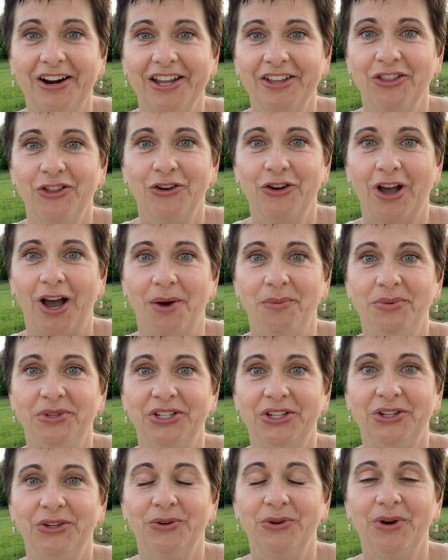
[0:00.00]
and look up
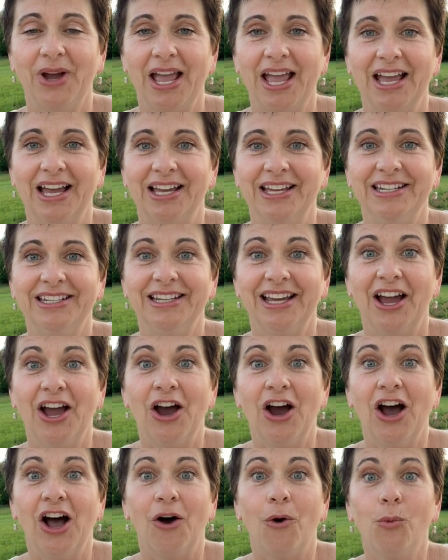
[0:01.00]
to
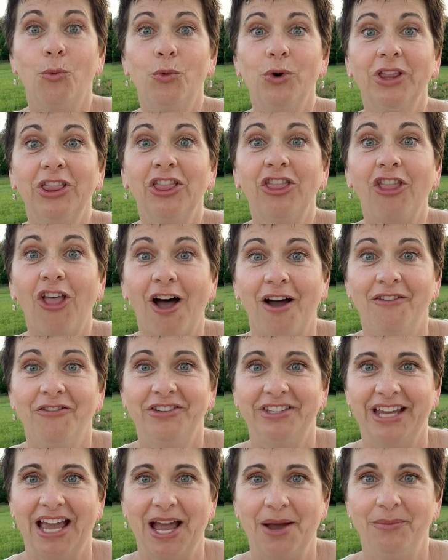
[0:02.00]
and would love
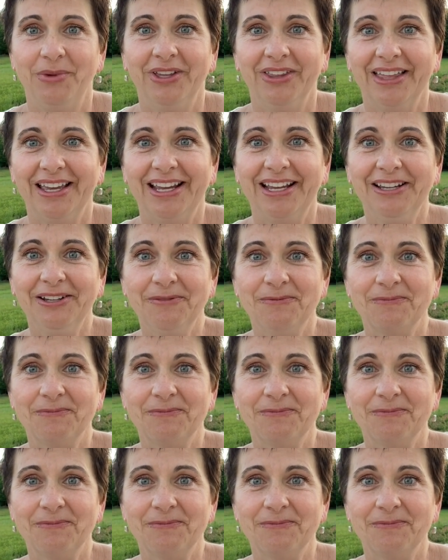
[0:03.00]
to emulate?